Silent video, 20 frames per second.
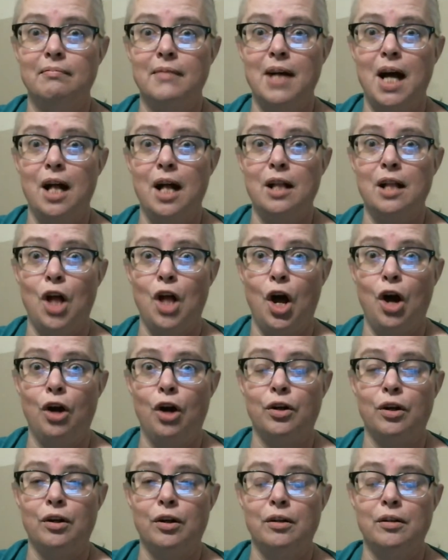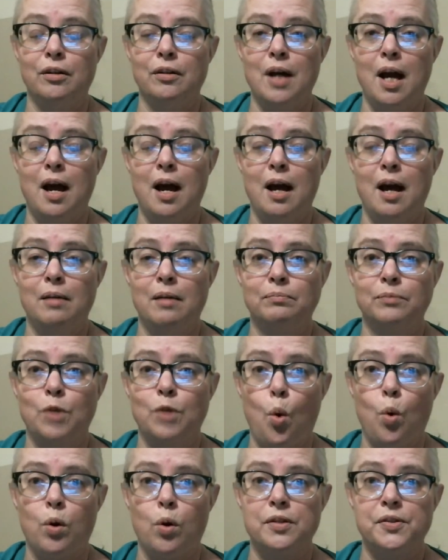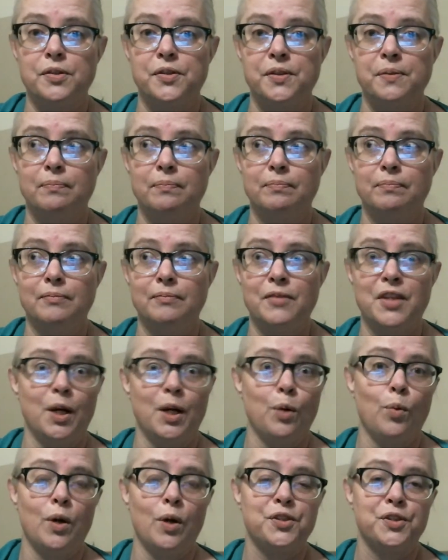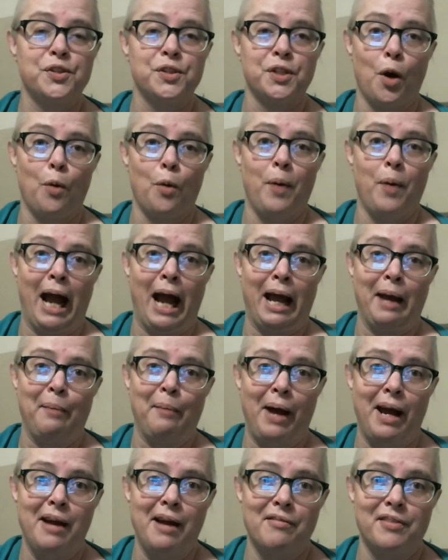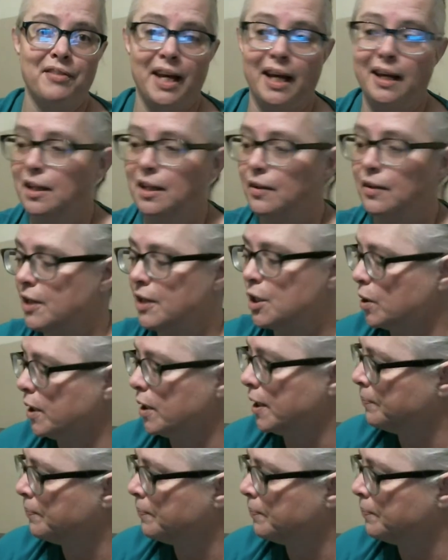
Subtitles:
longer cords, than it was to go back and buy everything individually.